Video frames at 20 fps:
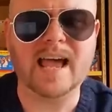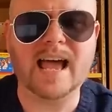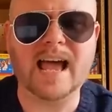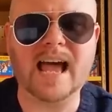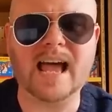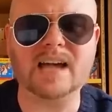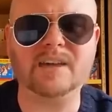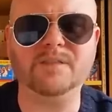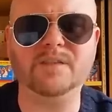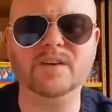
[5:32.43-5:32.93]

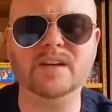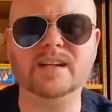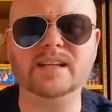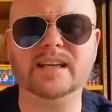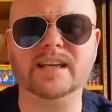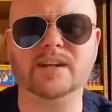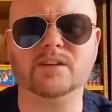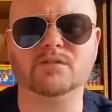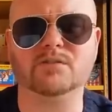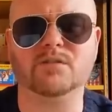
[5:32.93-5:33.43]
Hackford and
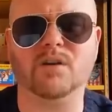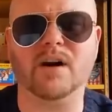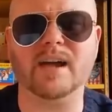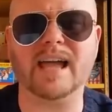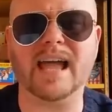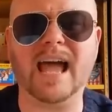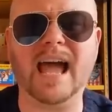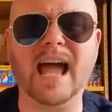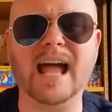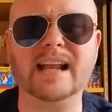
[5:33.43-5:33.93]

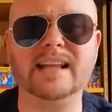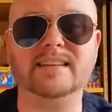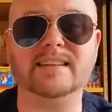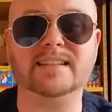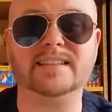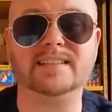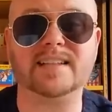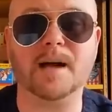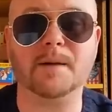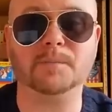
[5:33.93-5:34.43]
Gilroy added the
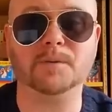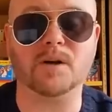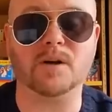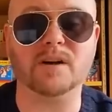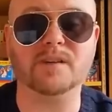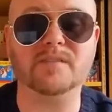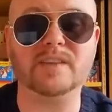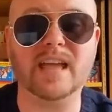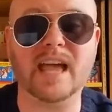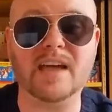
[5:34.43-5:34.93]

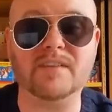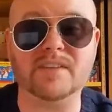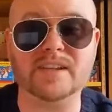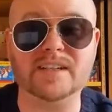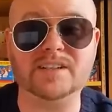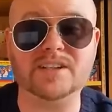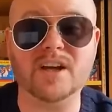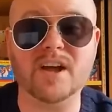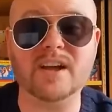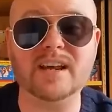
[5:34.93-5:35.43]
subplot of
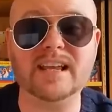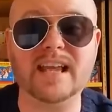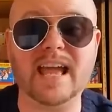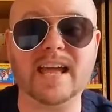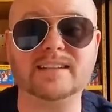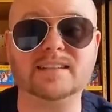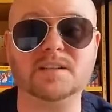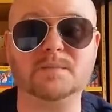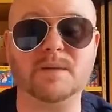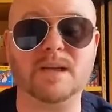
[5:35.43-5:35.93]
Kevin turning
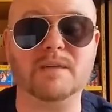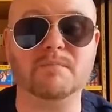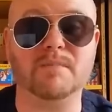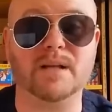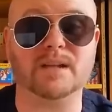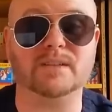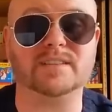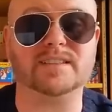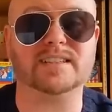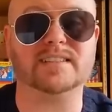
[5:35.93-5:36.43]
out to be
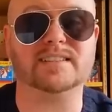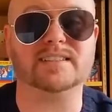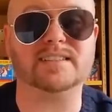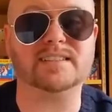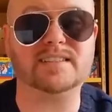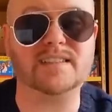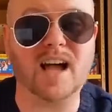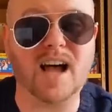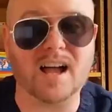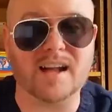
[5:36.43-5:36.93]
Milton's
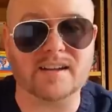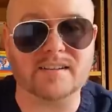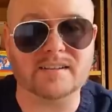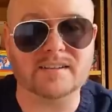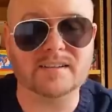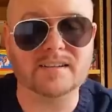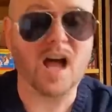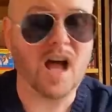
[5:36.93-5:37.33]
son.